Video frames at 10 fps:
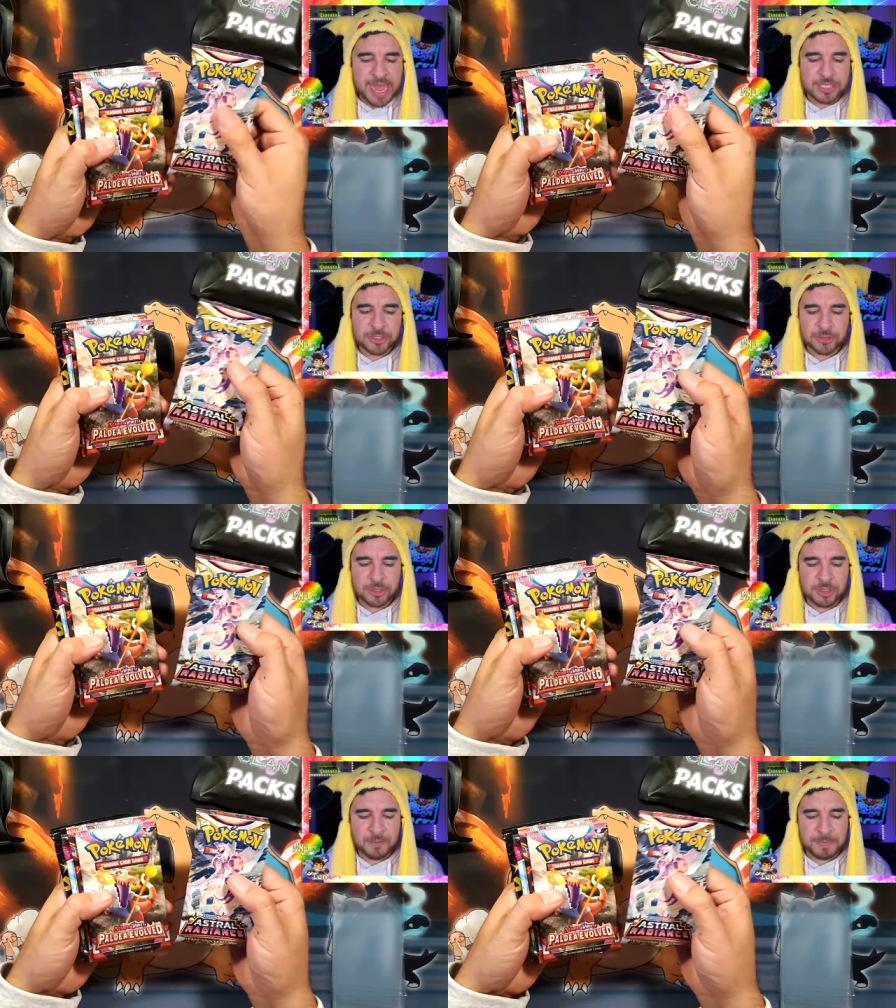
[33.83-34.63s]

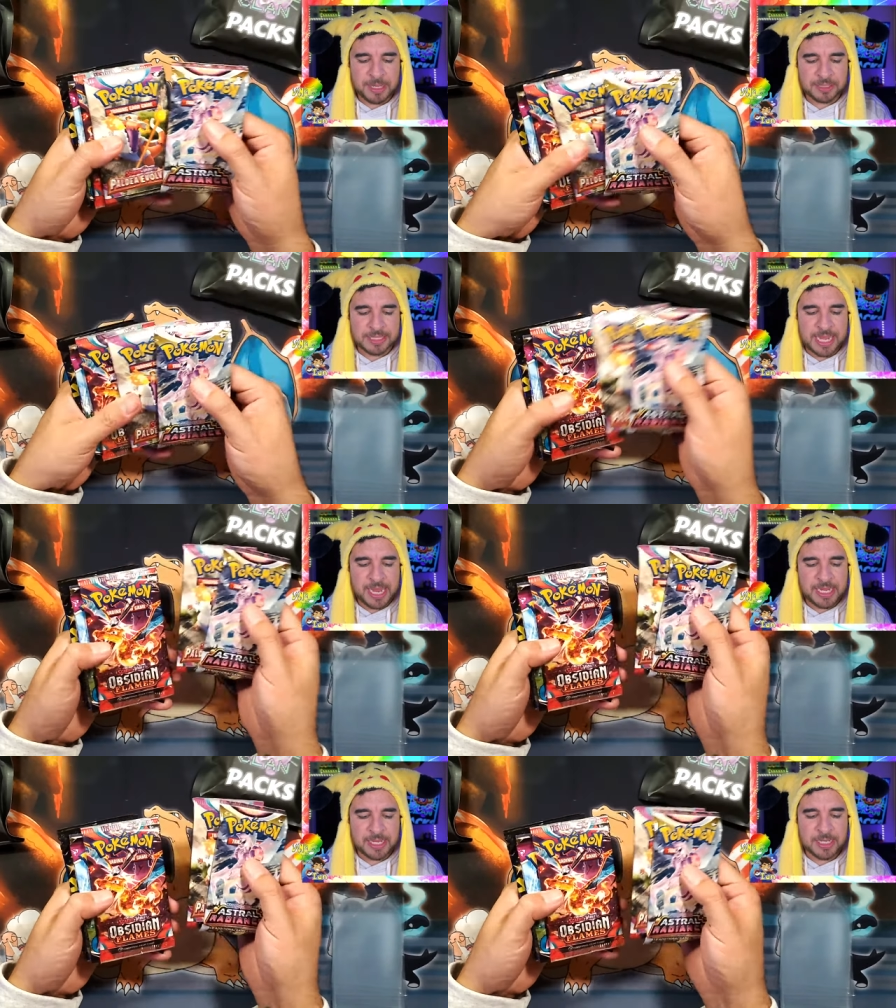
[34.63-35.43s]
Astral,
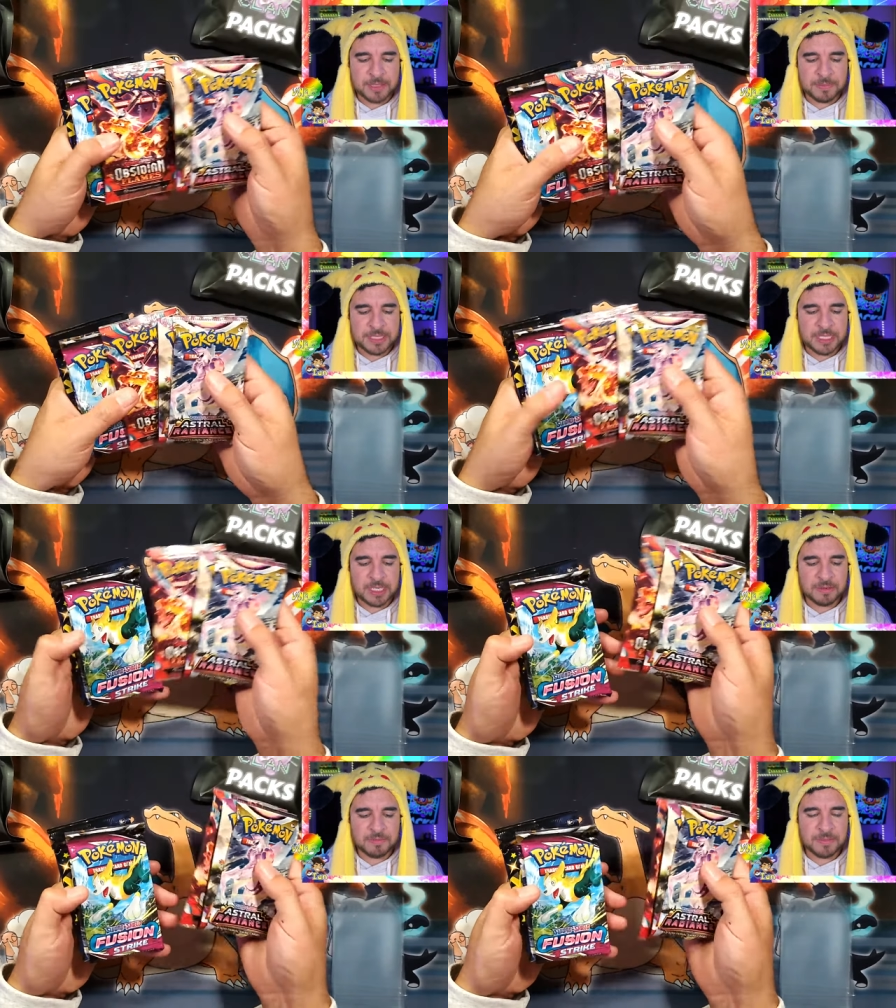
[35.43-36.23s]
Paldea,
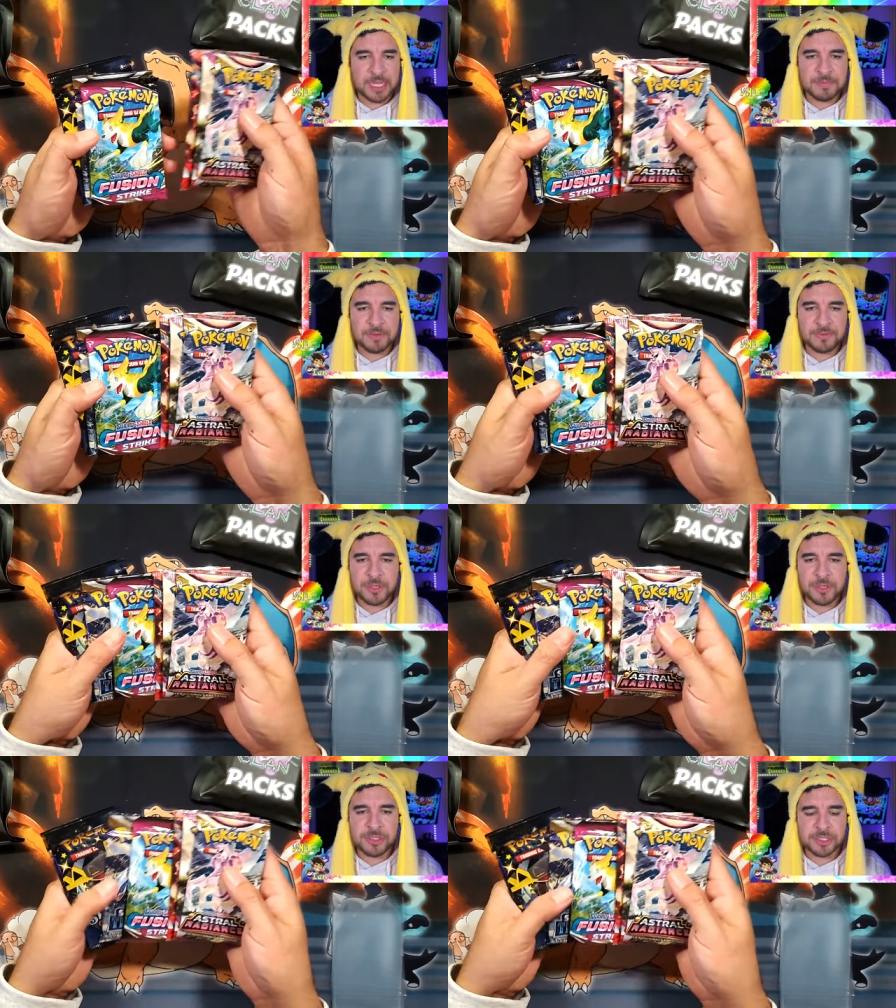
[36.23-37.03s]
Obsidian Flames,
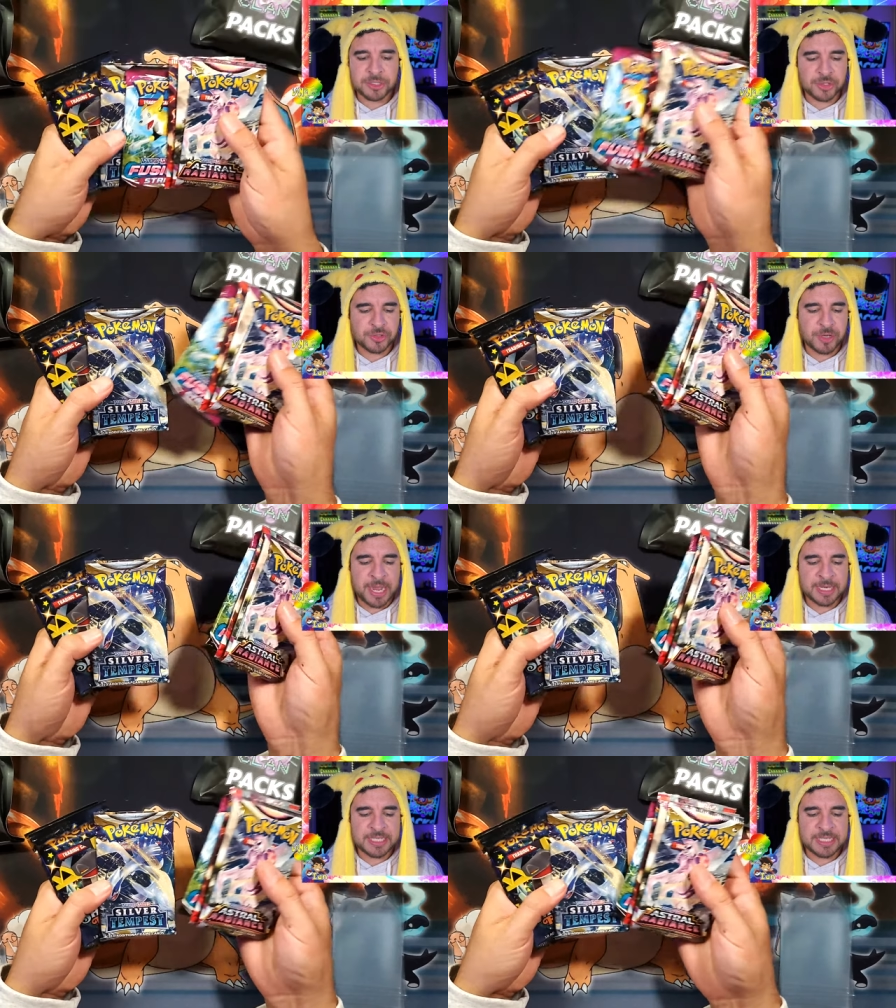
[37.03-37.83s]
Fusion
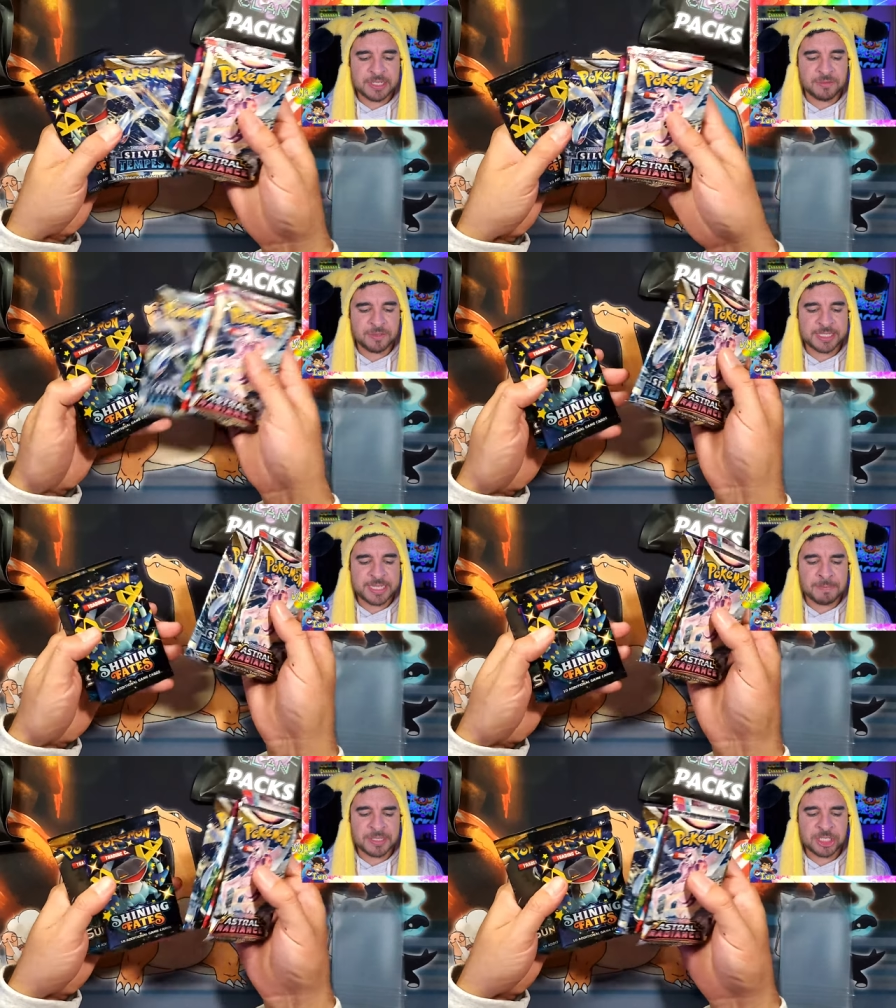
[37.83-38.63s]
Strike, Silver
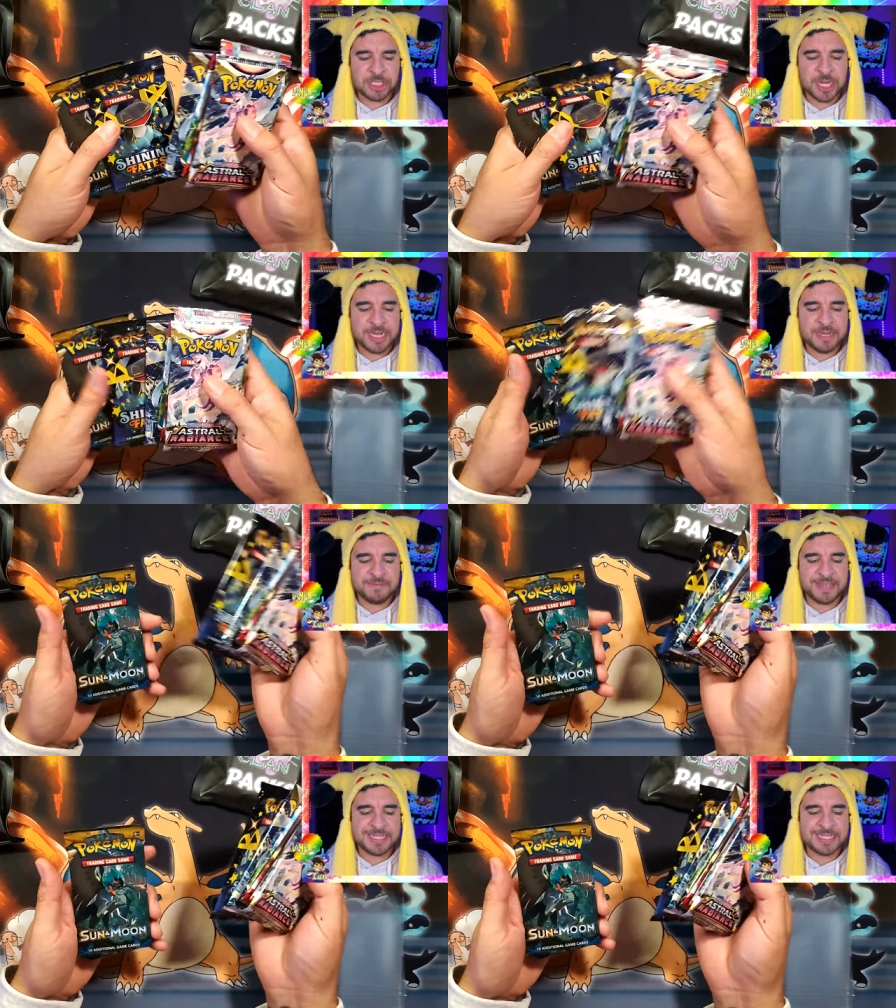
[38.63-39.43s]
Tempest, Shining
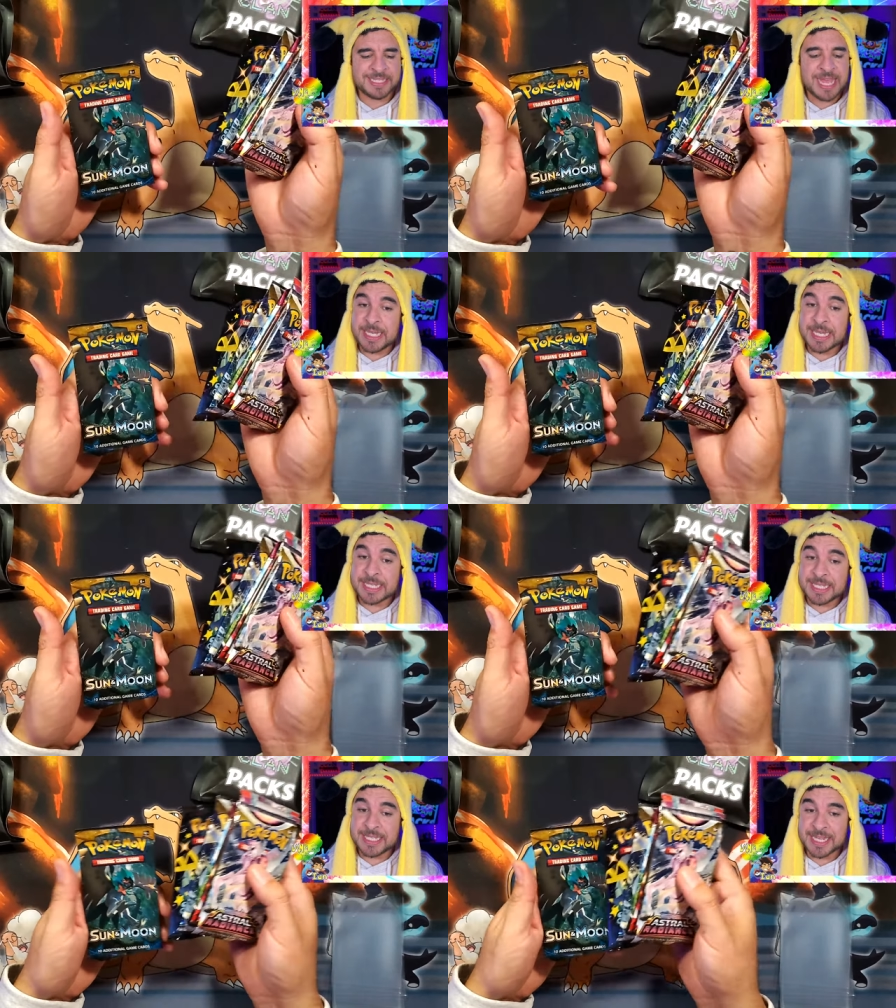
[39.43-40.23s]
Fates,
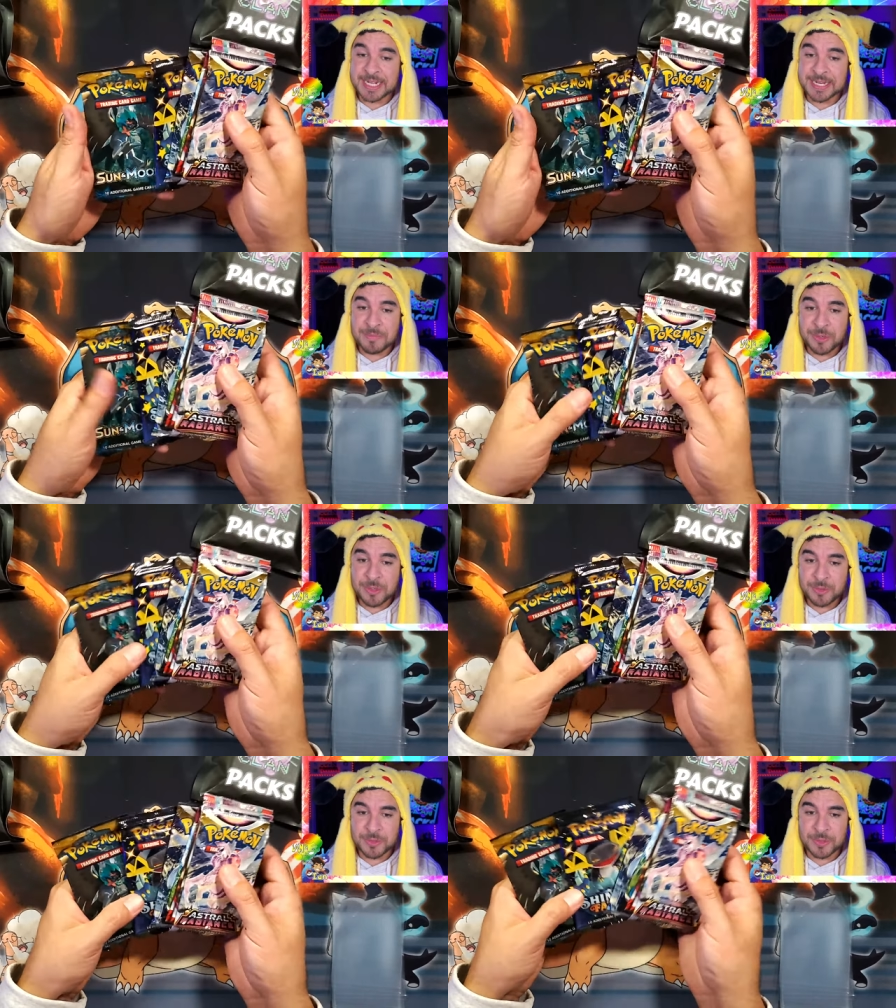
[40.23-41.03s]
and Sun and
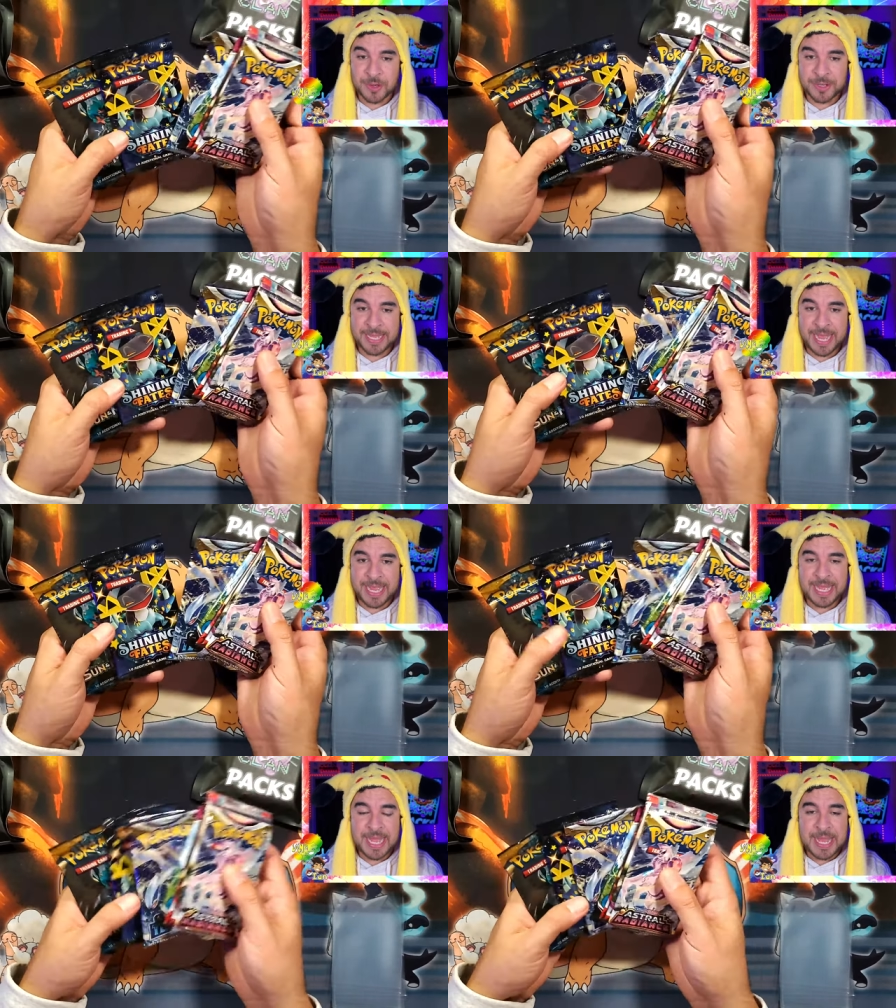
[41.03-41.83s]
Moon. Okay.